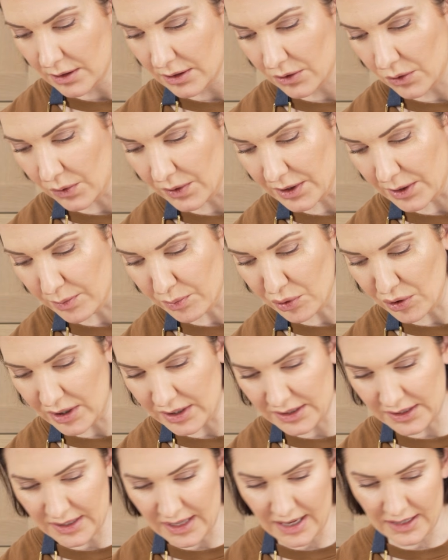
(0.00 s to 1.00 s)
Going to
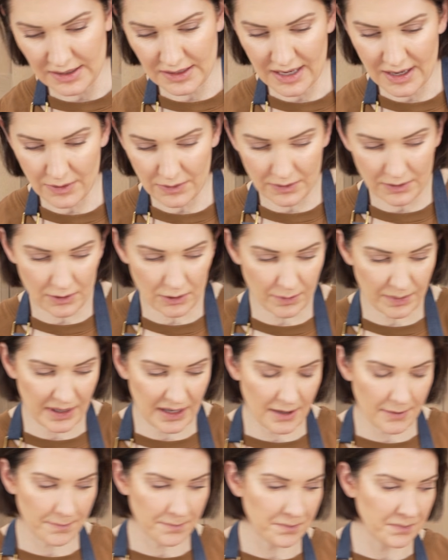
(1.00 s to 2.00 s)
press that down a little
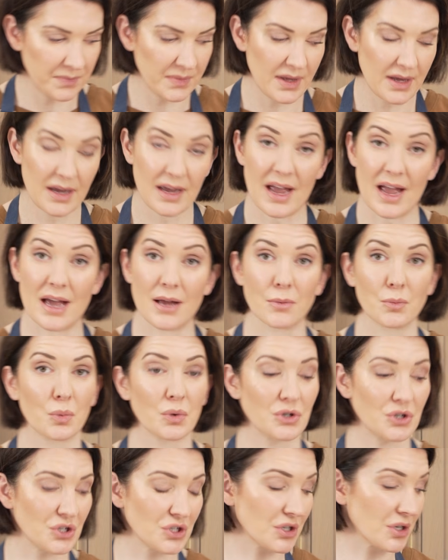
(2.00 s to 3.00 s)
bit, and
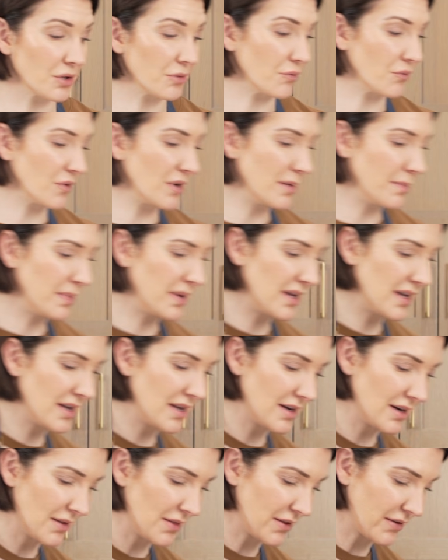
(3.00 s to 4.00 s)
we're just going to
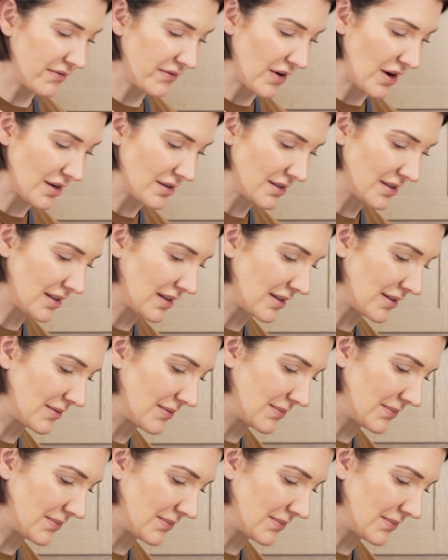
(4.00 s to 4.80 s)
repeat the frosting.